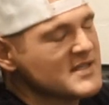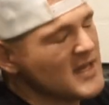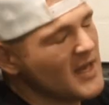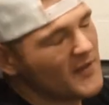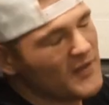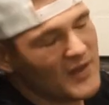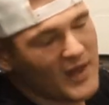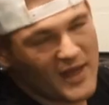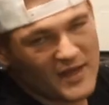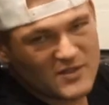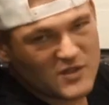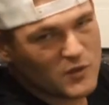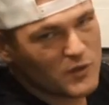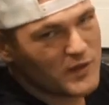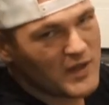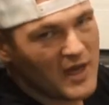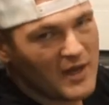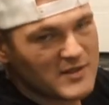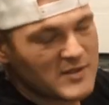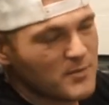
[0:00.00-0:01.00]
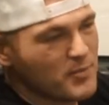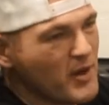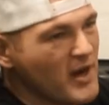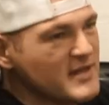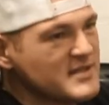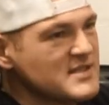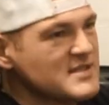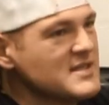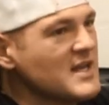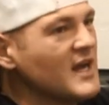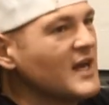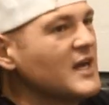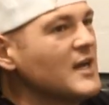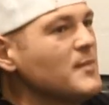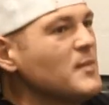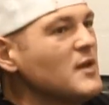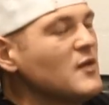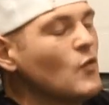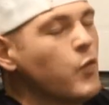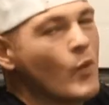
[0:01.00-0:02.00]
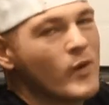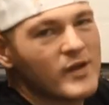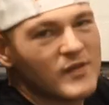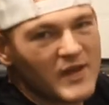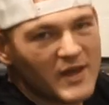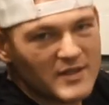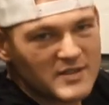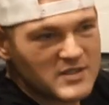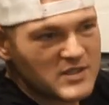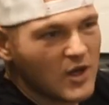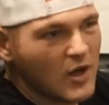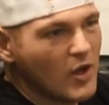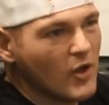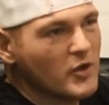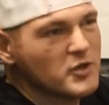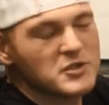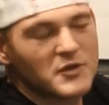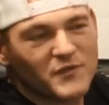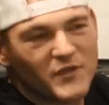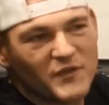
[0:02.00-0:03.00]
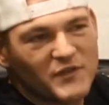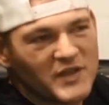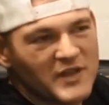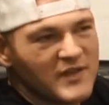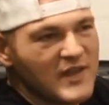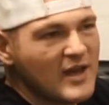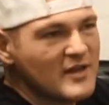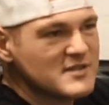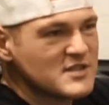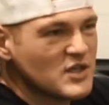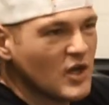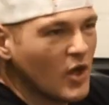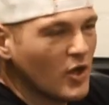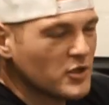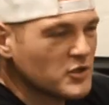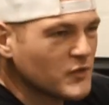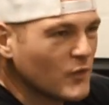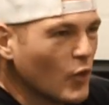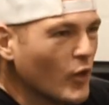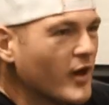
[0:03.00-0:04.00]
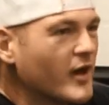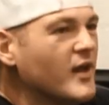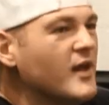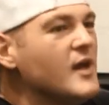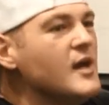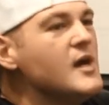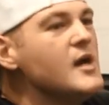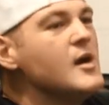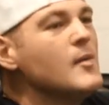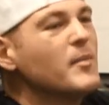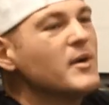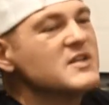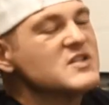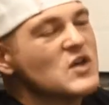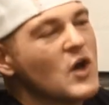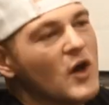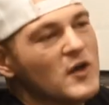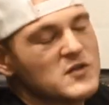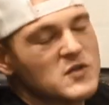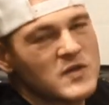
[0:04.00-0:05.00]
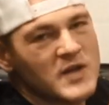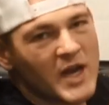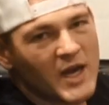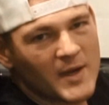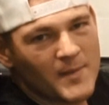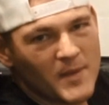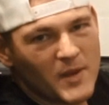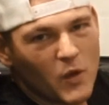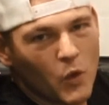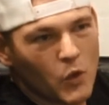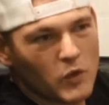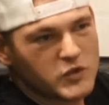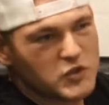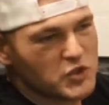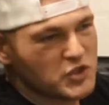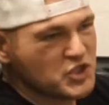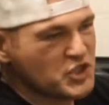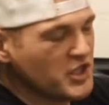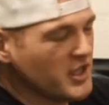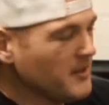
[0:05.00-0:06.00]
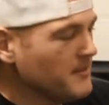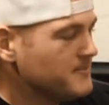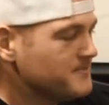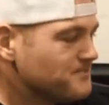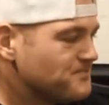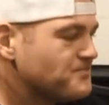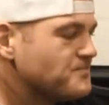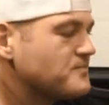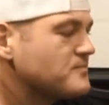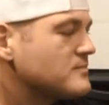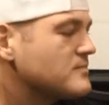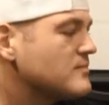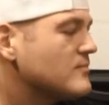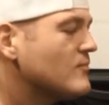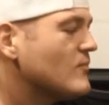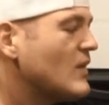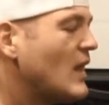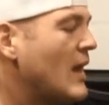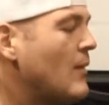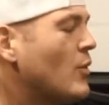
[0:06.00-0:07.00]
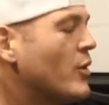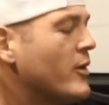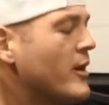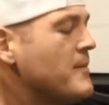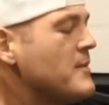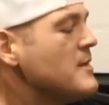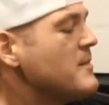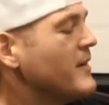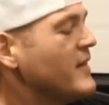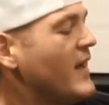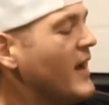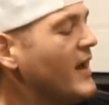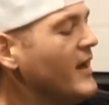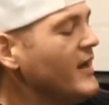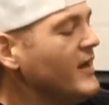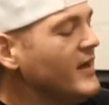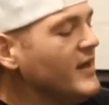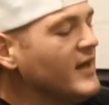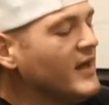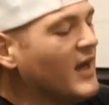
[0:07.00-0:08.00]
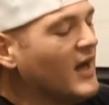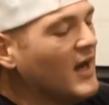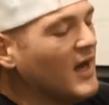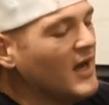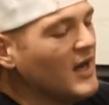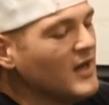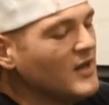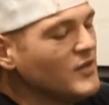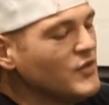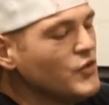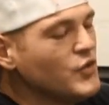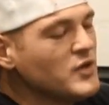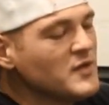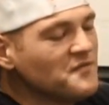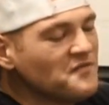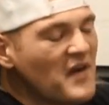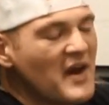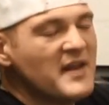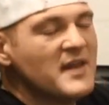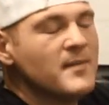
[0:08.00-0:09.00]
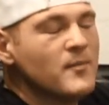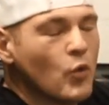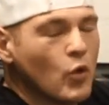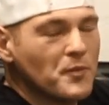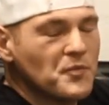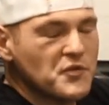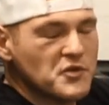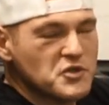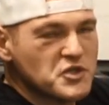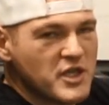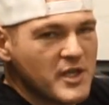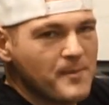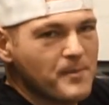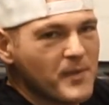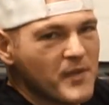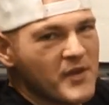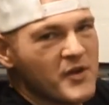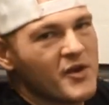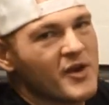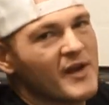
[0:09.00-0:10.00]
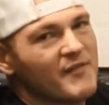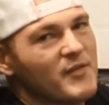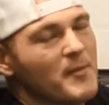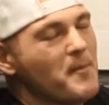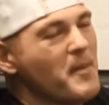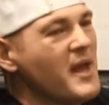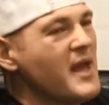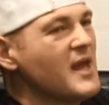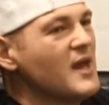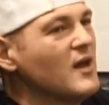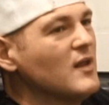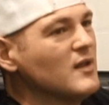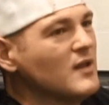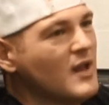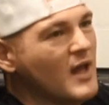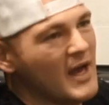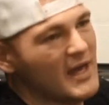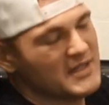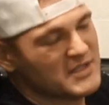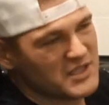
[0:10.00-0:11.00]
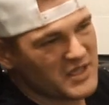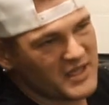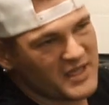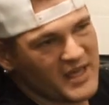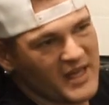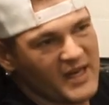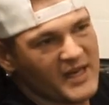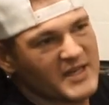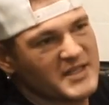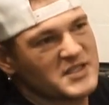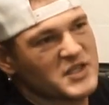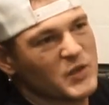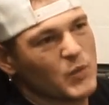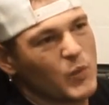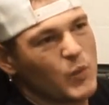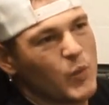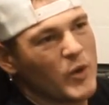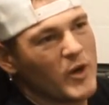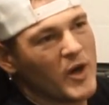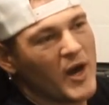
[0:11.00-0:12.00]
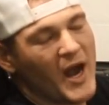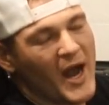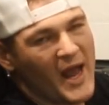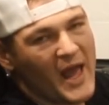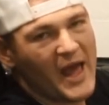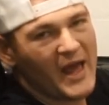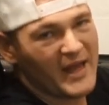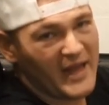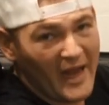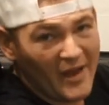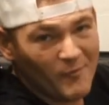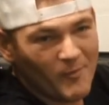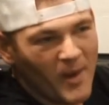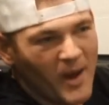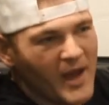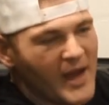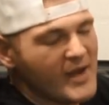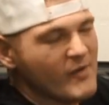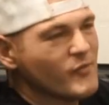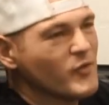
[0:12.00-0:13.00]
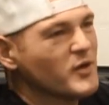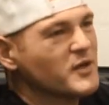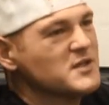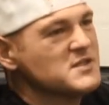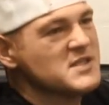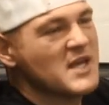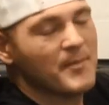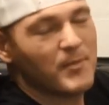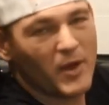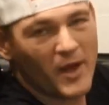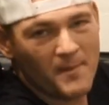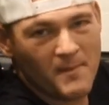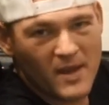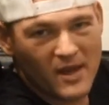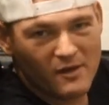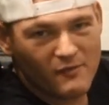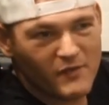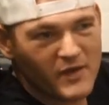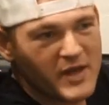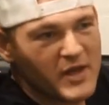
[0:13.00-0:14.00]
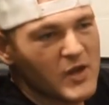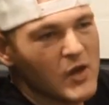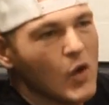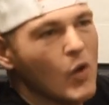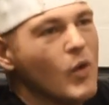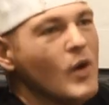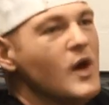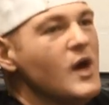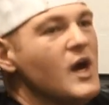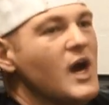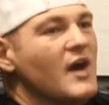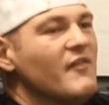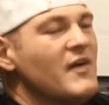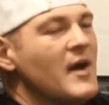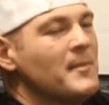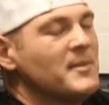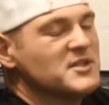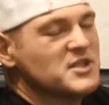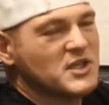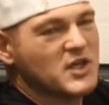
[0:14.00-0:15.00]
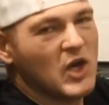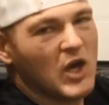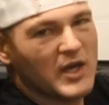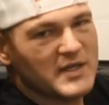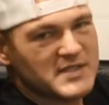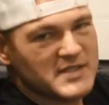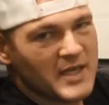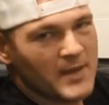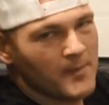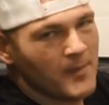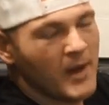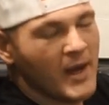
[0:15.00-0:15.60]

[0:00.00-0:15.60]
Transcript: It's not the S2000 price. It's not going to be $20,000 or $15,000 for it. But it's also not going to be ultra cheap. And what do I mean by that? You can find them ultra cheap, but then you're going to have to pay a lot to get it to where I have mine. For example, I made a video of how much it costs to get